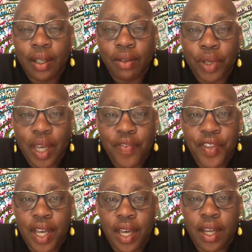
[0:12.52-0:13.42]
You
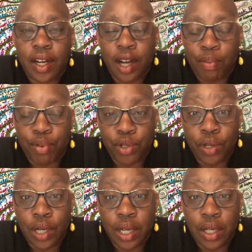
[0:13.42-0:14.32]
haven't had an
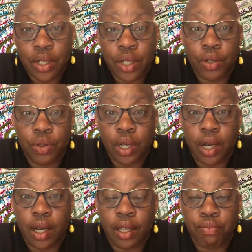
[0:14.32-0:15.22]
opportunity to
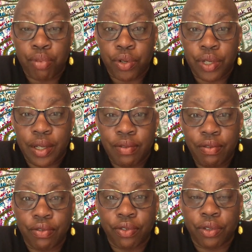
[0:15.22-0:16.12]
talk in person
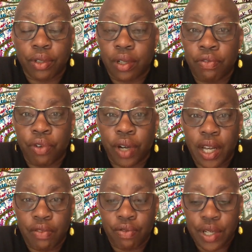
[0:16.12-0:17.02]
for a
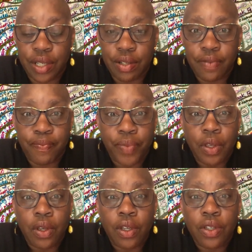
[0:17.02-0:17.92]
variety of reasons.
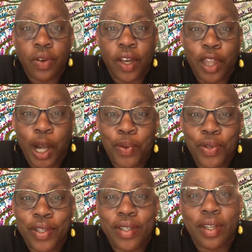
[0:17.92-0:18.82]
So I thought I would
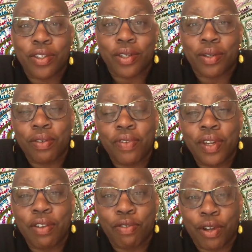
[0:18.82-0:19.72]
just send you a
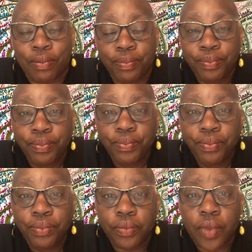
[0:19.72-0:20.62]
video note.
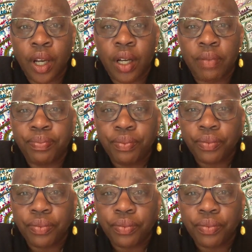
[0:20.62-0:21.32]
Um,